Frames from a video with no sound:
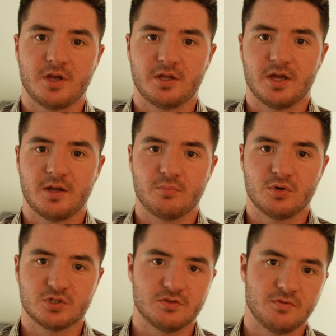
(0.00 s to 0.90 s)
and then
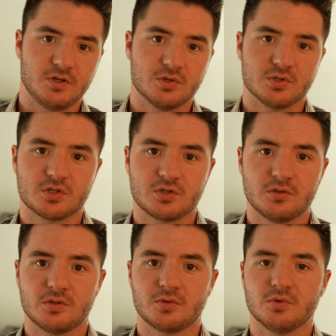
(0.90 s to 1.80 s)
push the
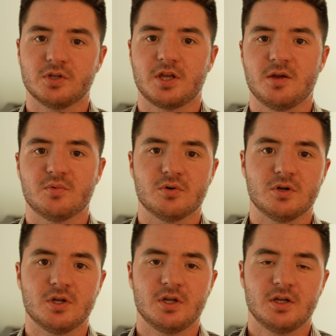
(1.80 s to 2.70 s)
videos through the cable
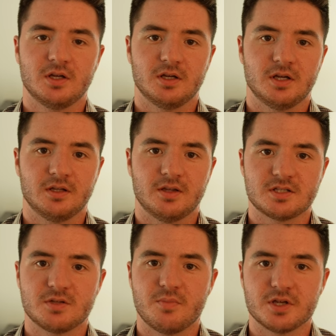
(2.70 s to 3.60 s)
and that's
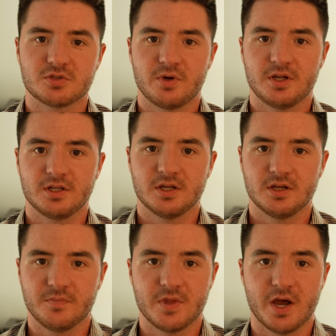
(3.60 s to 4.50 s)
the best way to
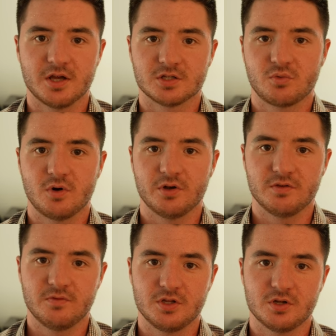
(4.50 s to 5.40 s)
get the highest quality
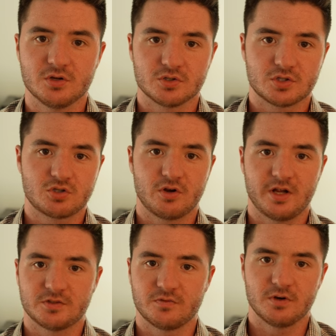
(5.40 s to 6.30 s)
videos
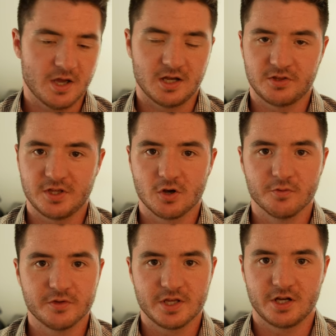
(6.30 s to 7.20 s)
transferred. Anything
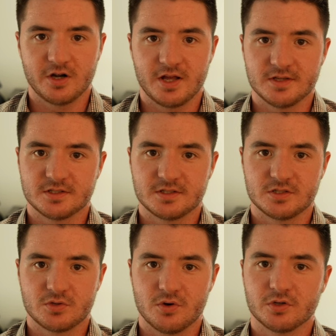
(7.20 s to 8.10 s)
over the internet is,
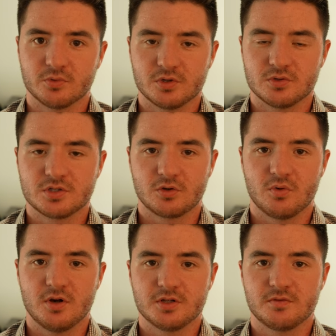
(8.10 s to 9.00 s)
is going to reduce the
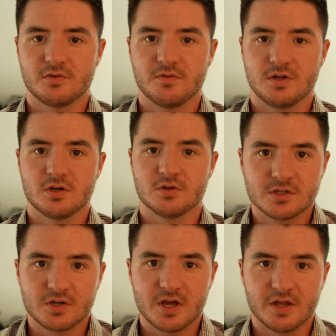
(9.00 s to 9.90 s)
quality of your video. So
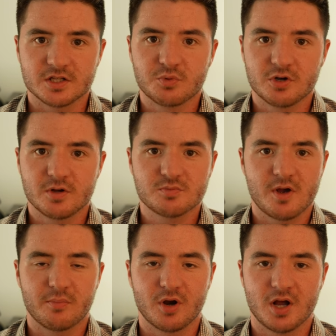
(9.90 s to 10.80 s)
yeah, that's pretty much
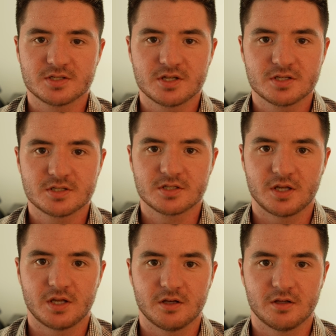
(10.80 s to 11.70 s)
my process.
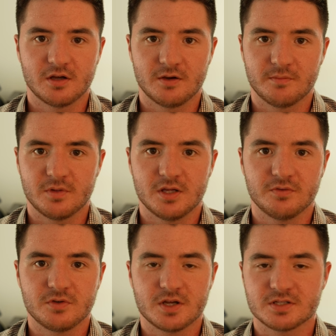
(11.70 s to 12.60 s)
And um,
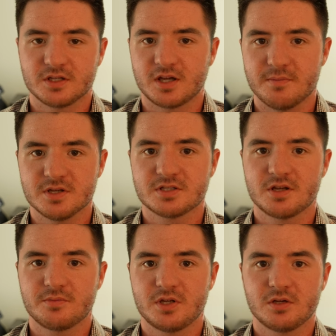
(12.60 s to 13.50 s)
if you guys think I missed
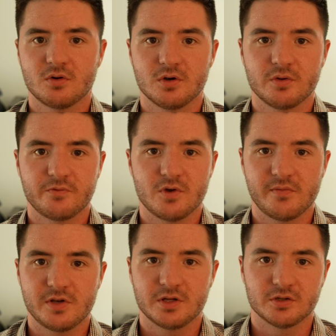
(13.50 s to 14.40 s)
something or if you
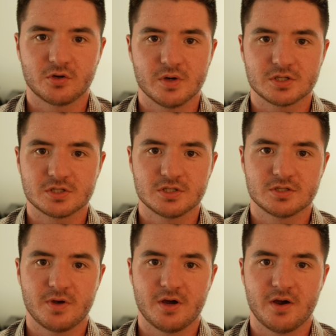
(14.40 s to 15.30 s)
have any other questions
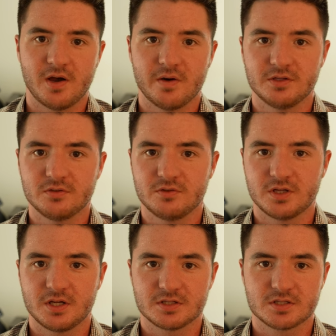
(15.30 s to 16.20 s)
about how I do
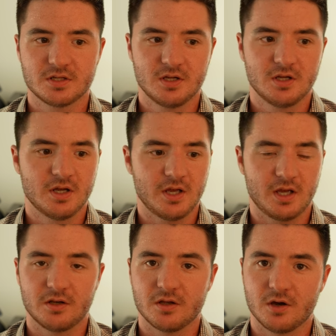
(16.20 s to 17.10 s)
things
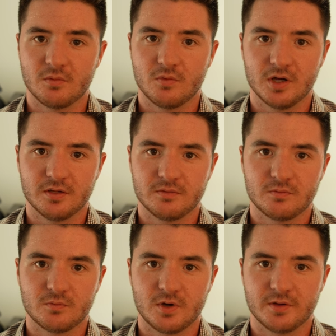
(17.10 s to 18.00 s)
and uh, what
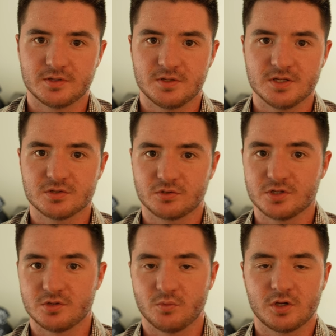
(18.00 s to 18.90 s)
what is or
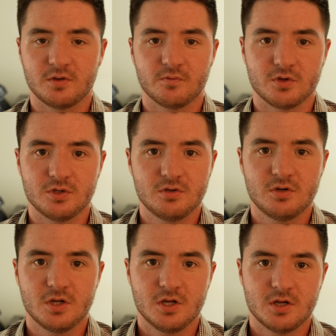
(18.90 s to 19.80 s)
isn't working for
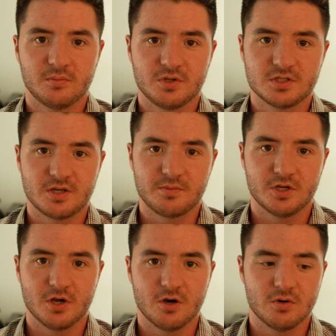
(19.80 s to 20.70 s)
you, please let me
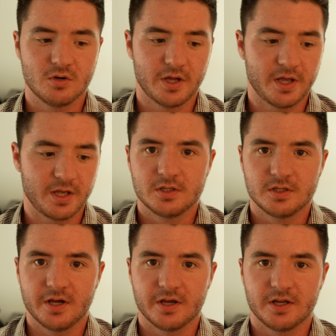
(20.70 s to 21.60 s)
know. And
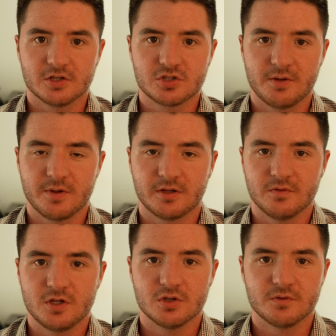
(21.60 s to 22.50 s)
yeah, and I'll try to make a
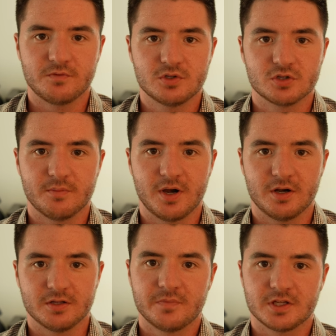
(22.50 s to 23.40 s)
video in the future about
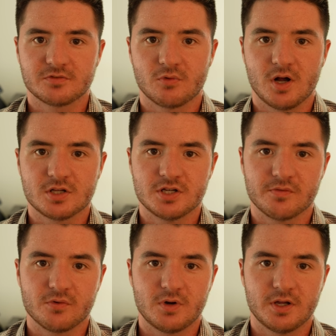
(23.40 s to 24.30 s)
it. Thanks for watching
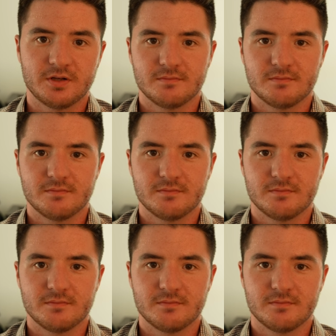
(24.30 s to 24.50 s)
everyone.